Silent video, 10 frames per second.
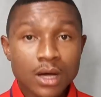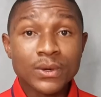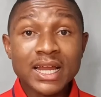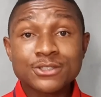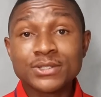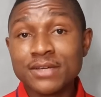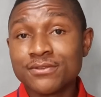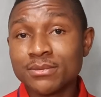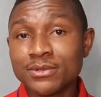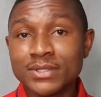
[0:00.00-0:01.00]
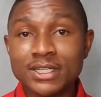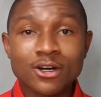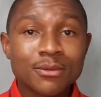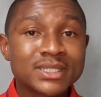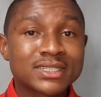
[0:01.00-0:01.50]
I would like to hear from you in the
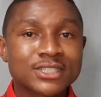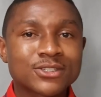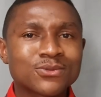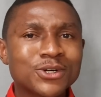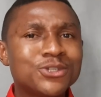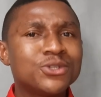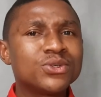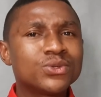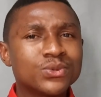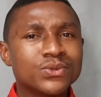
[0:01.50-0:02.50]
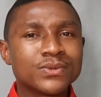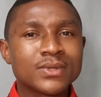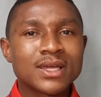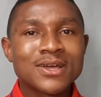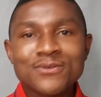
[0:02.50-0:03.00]
comment section. What do you do
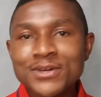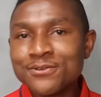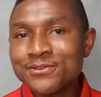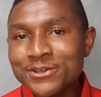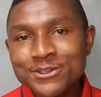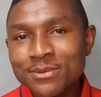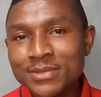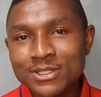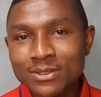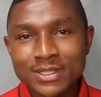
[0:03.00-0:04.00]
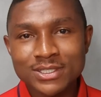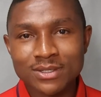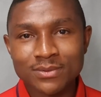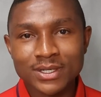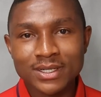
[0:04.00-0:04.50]
when you feel something towards
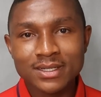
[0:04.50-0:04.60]
someone?